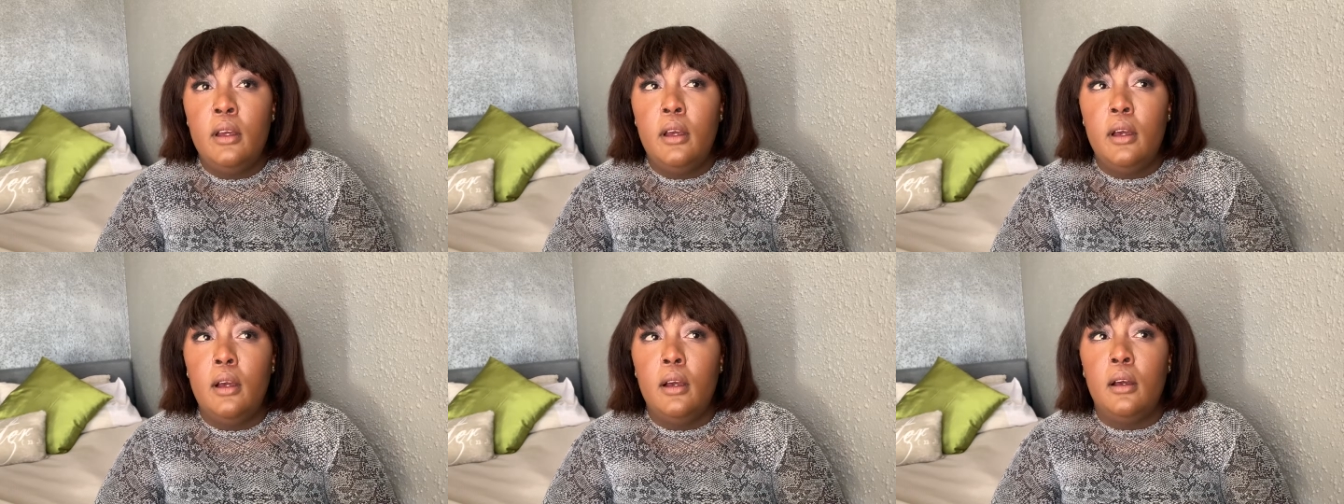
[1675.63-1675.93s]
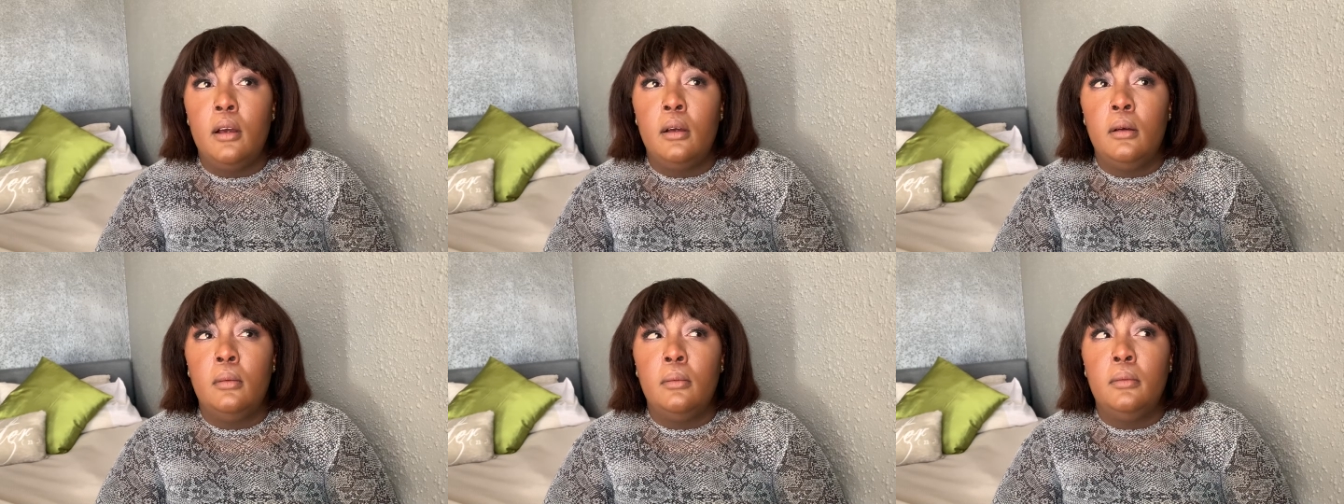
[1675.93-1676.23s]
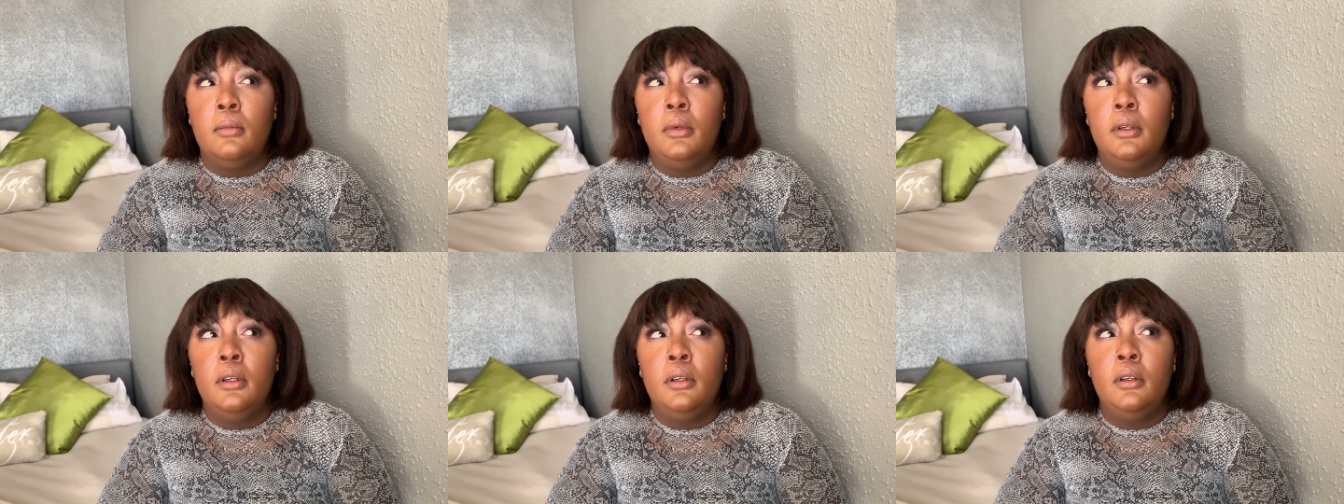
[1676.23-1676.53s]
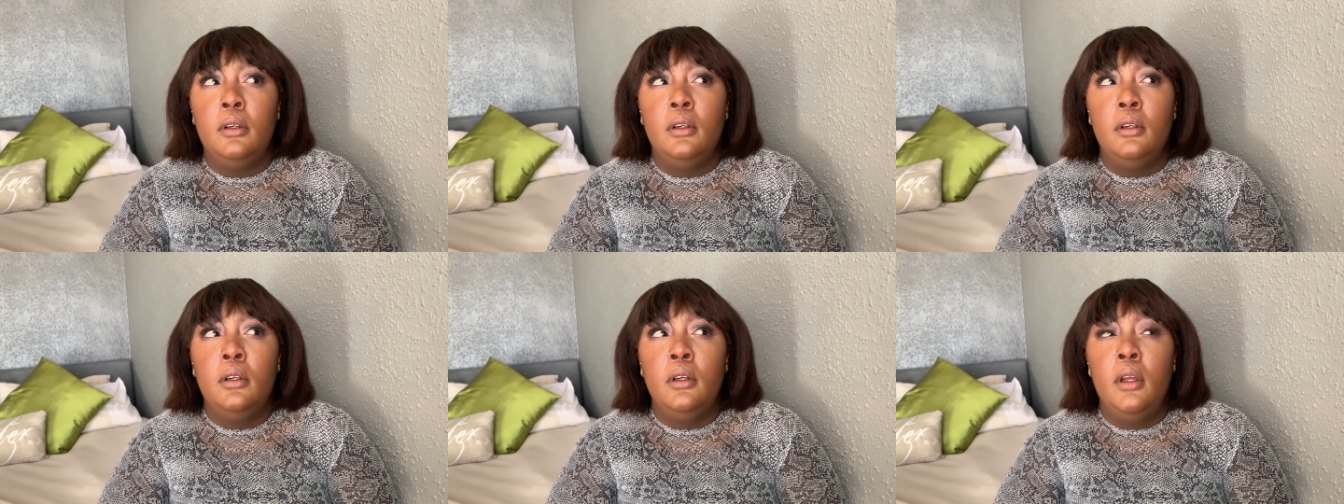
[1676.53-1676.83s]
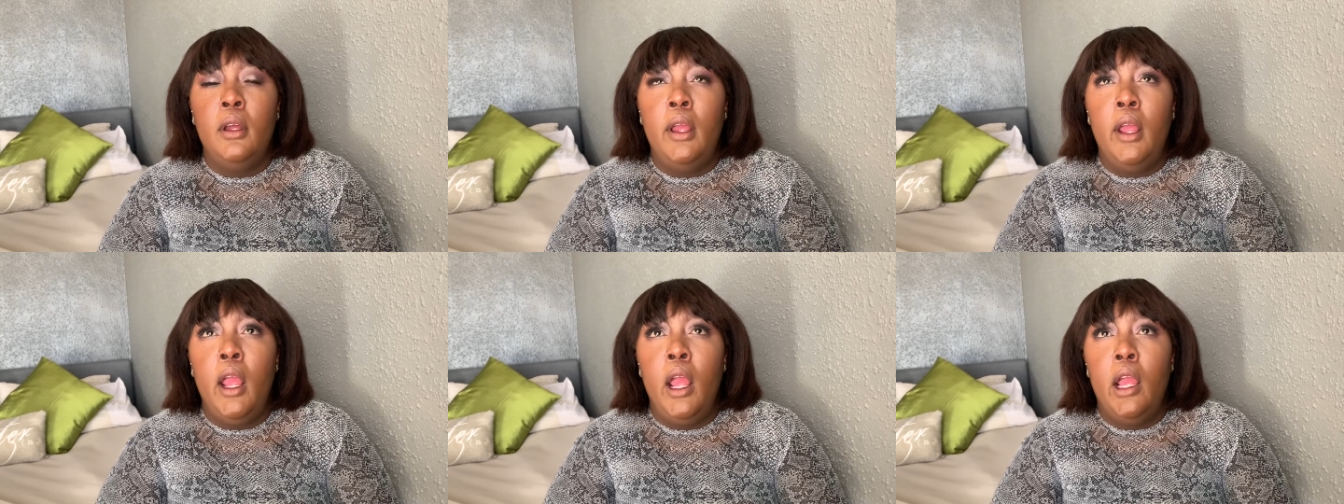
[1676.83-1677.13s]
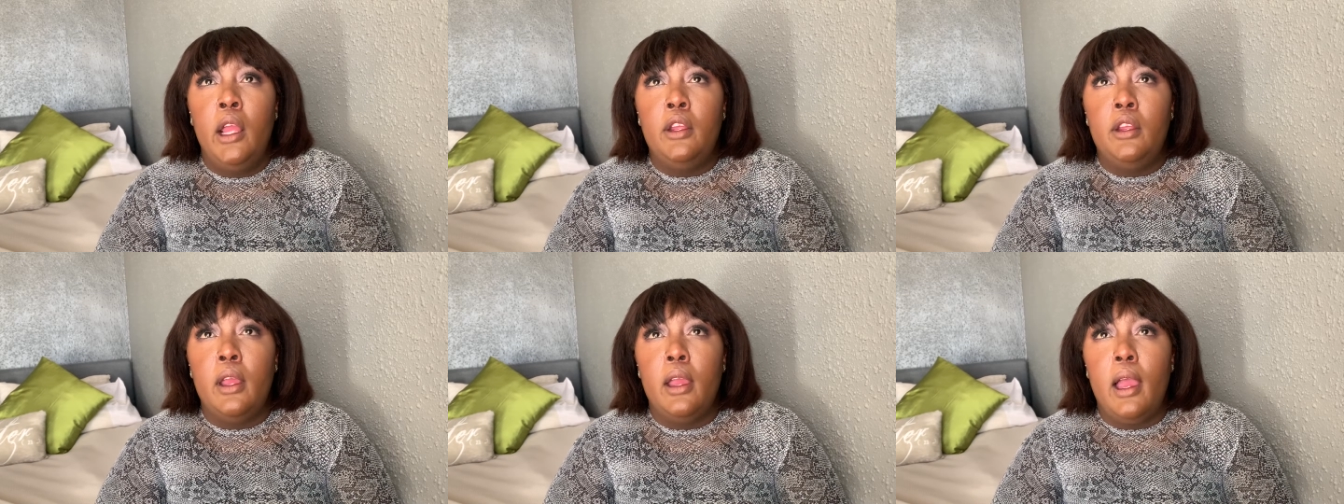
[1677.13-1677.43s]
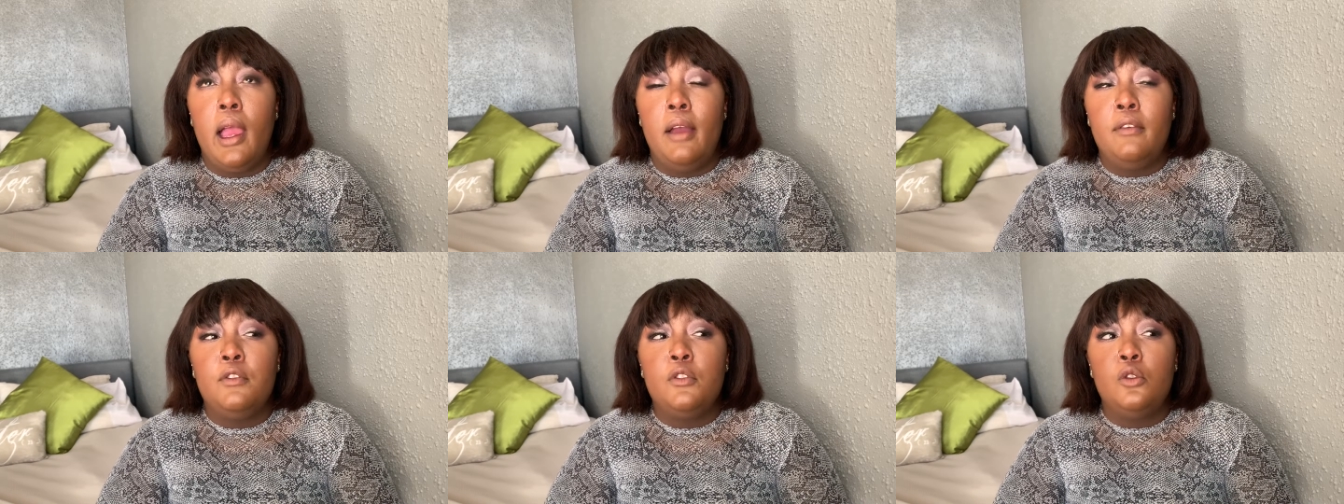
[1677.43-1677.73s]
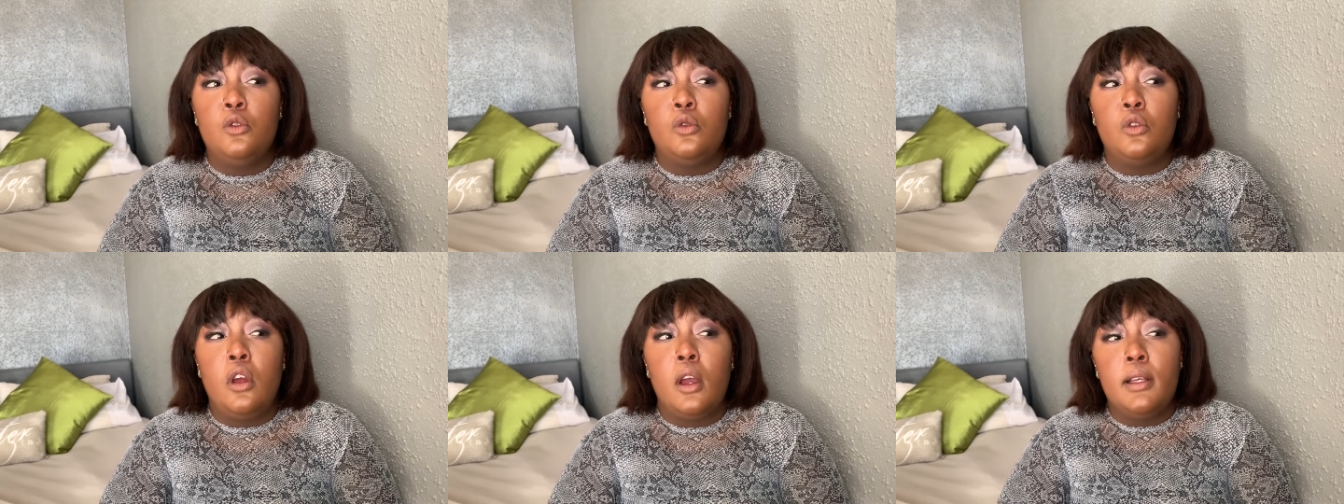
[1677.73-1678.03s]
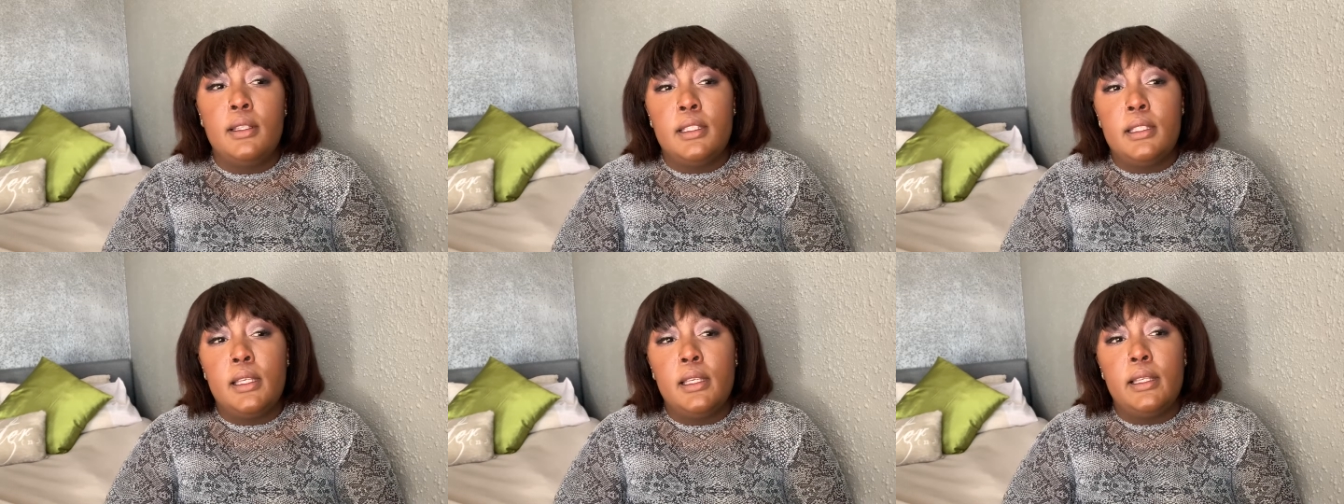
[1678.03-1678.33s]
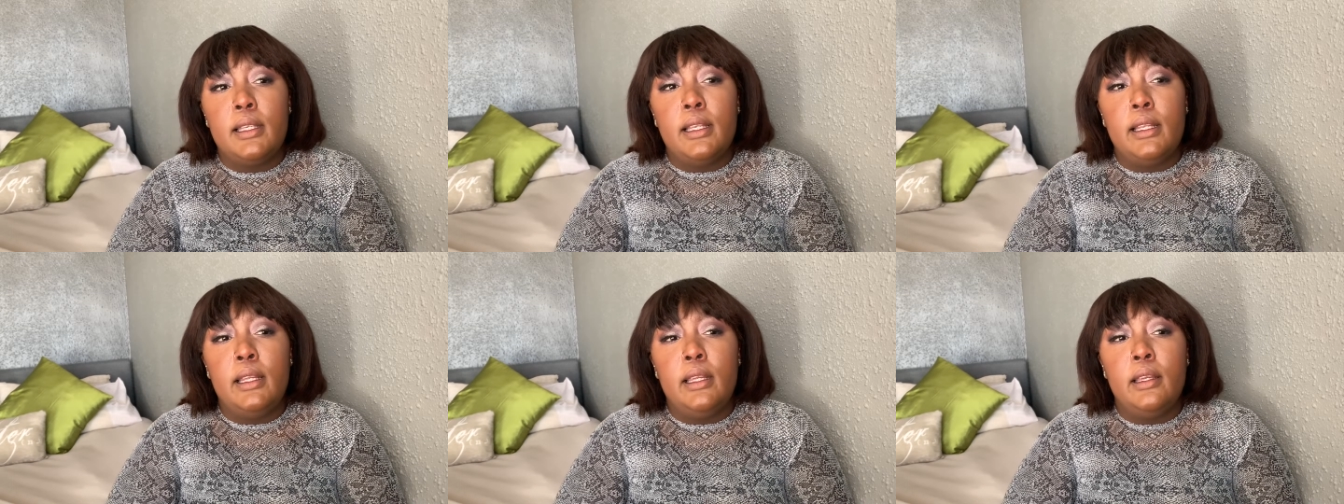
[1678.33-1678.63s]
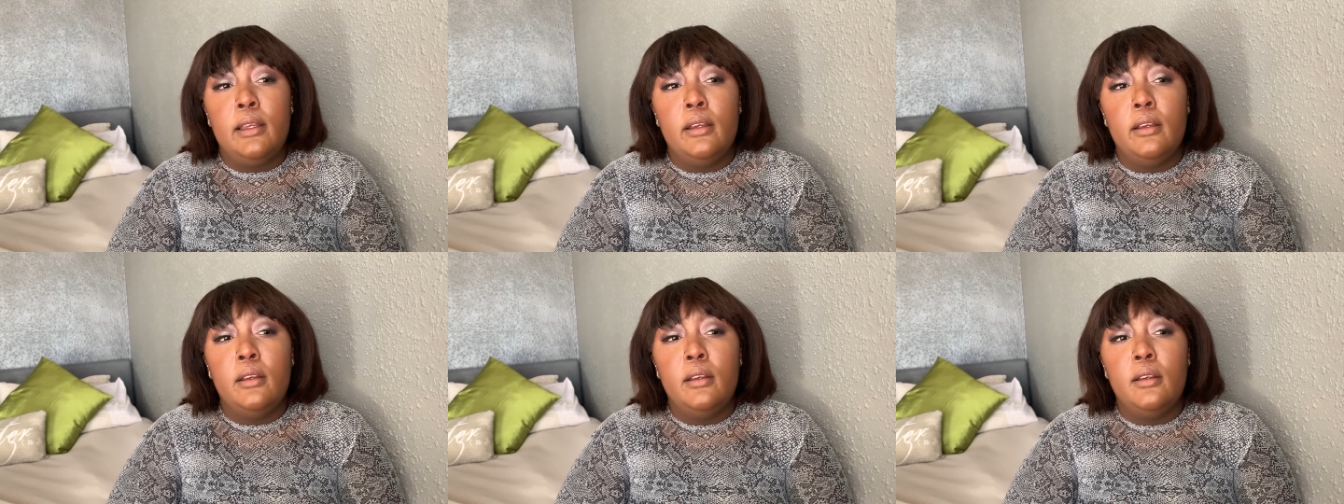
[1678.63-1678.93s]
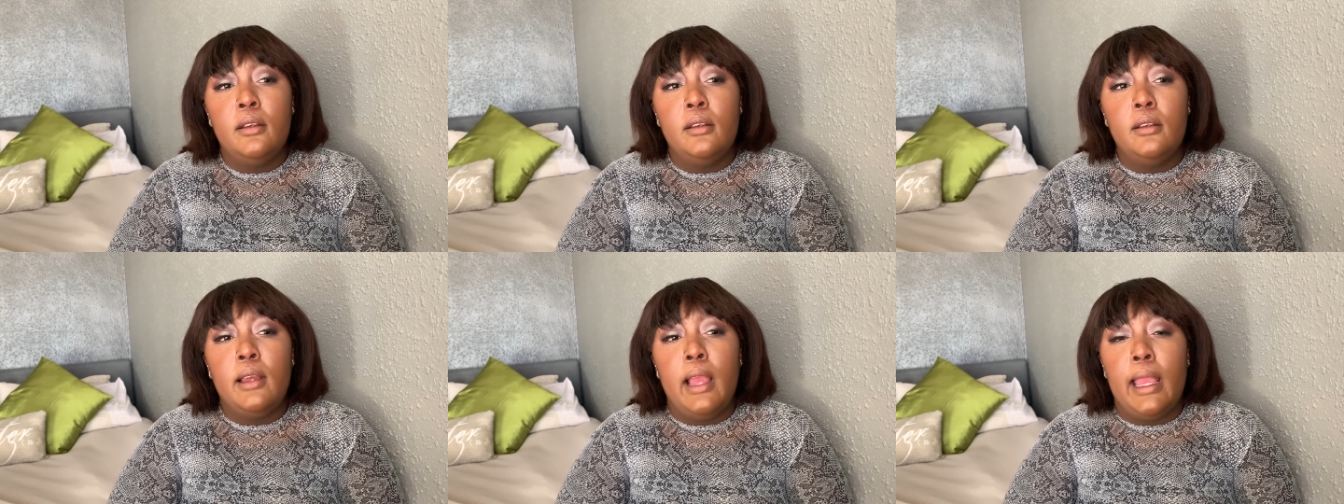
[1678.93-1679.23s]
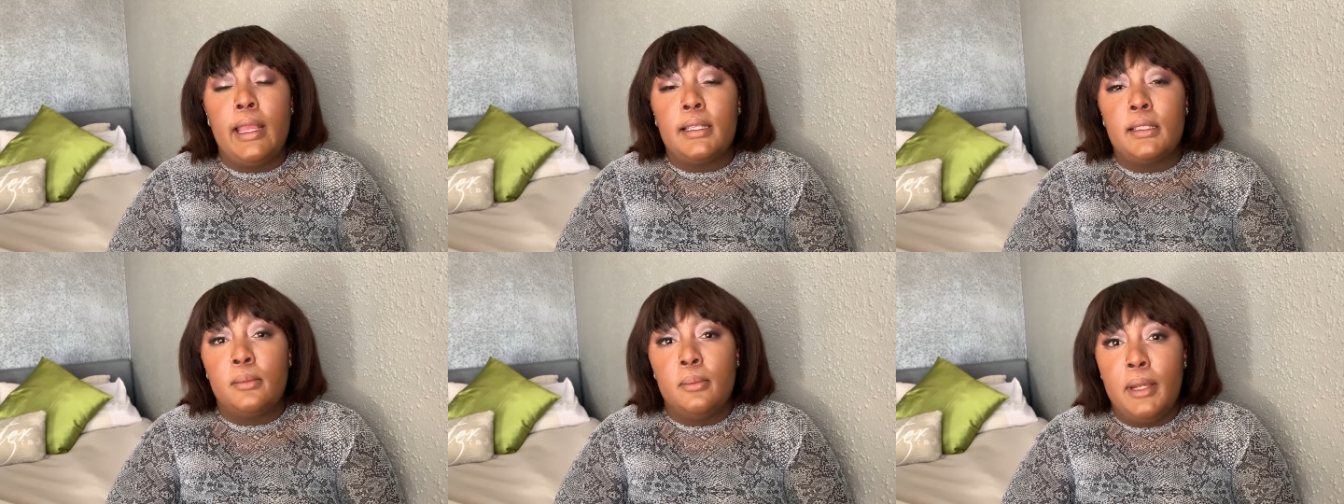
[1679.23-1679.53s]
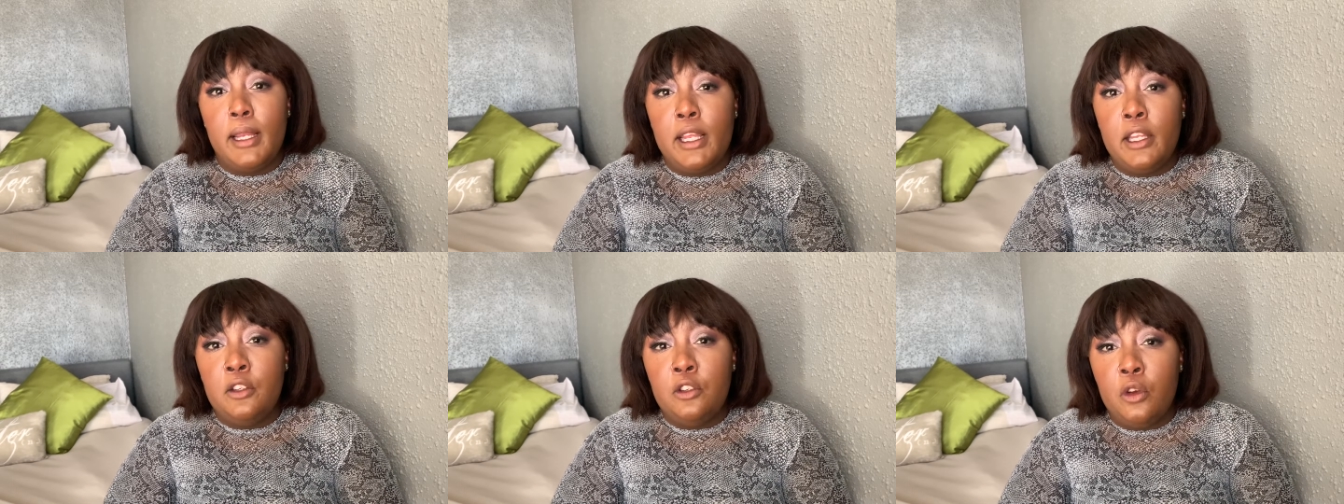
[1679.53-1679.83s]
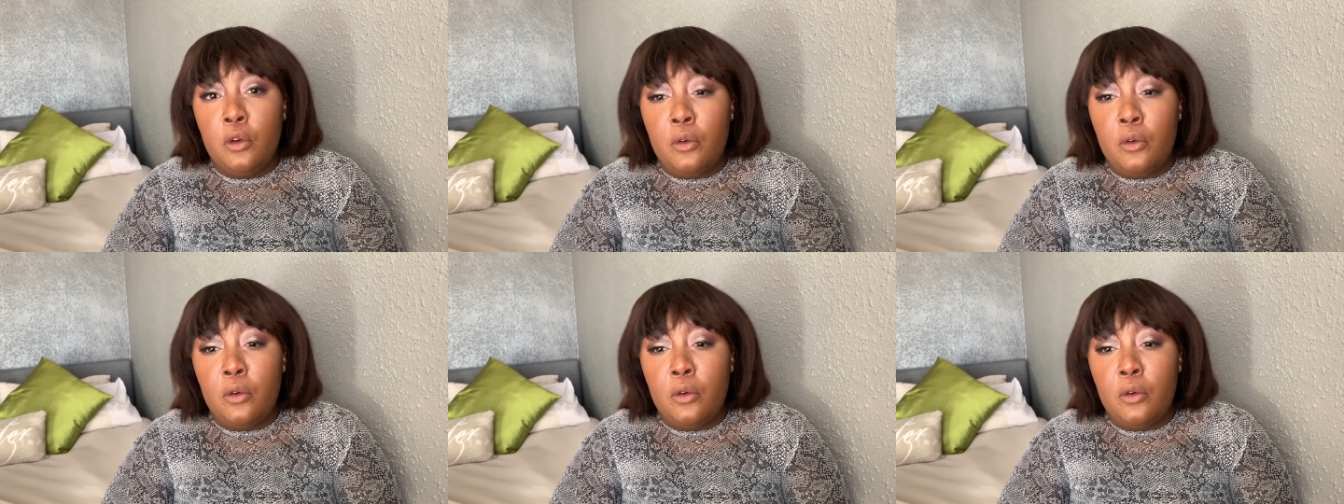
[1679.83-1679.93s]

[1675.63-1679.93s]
Um, you have to constantly explain your